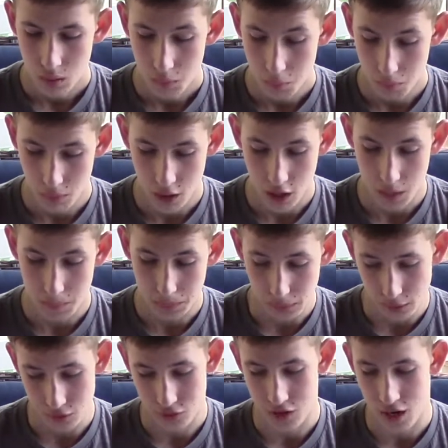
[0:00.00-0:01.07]
"May I
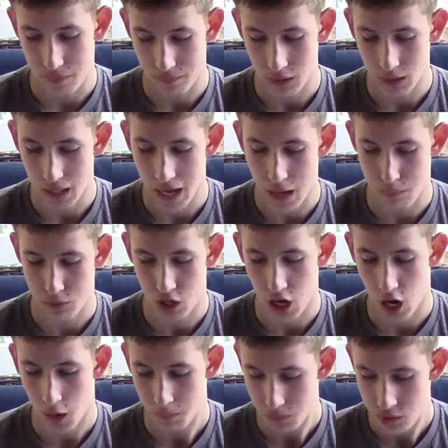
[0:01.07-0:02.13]
please have the
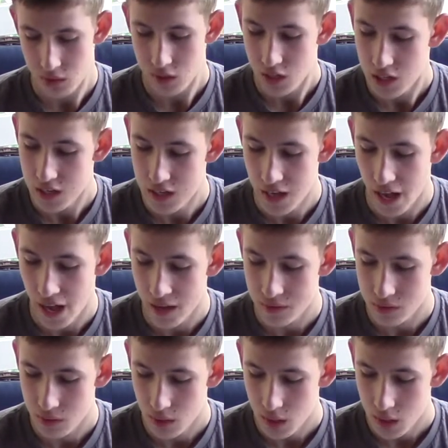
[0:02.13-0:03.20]
laptops?" he
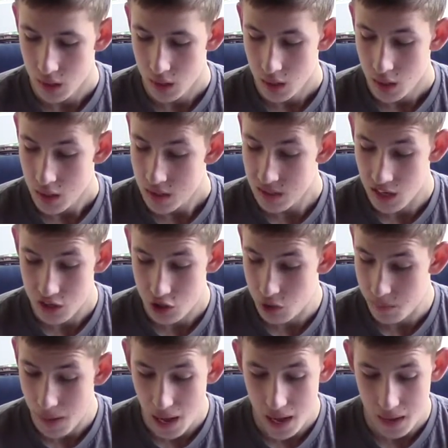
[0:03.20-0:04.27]
asked. "Yes, you
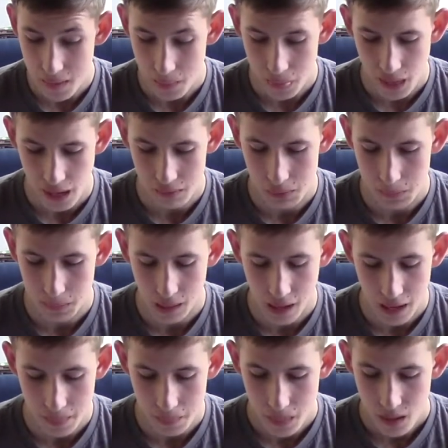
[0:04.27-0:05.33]
may," I
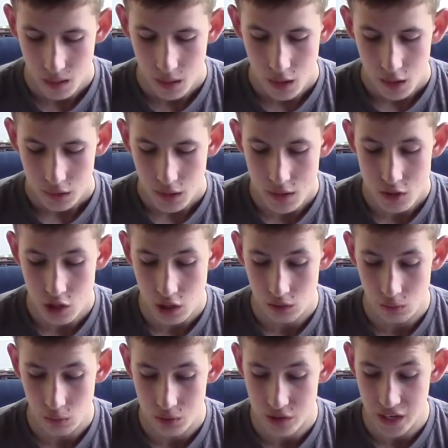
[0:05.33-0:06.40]
replied. Then
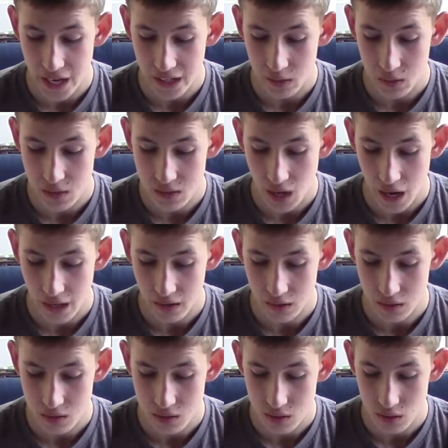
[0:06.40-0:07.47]
General Zachary Tyler
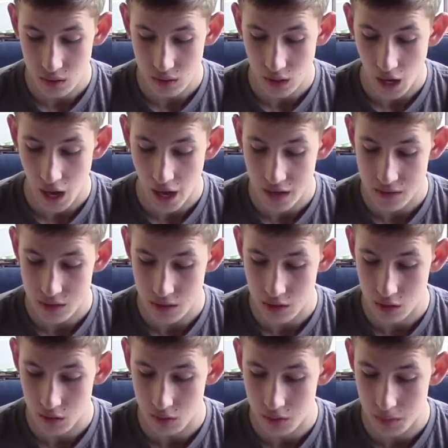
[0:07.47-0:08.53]
took the high
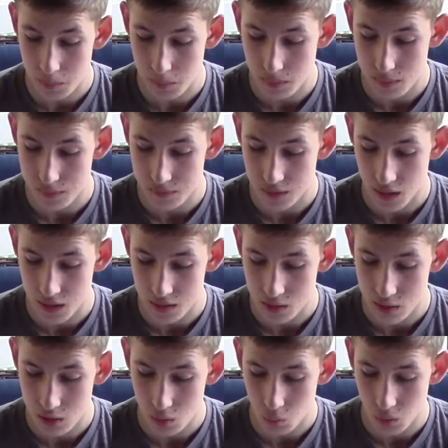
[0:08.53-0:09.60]
security
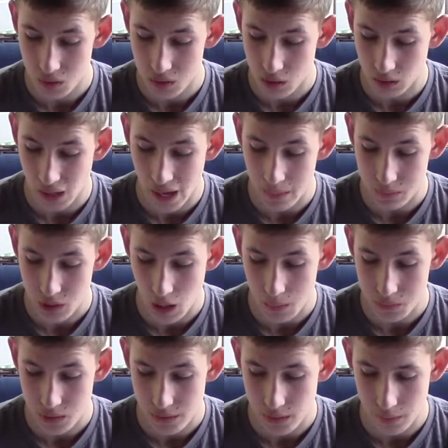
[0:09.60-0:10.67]
briefcase with the
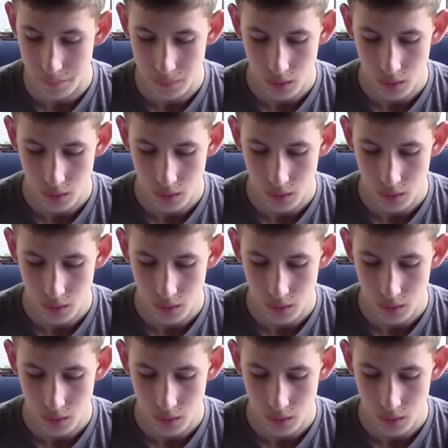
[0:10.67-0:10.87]
laptops in them.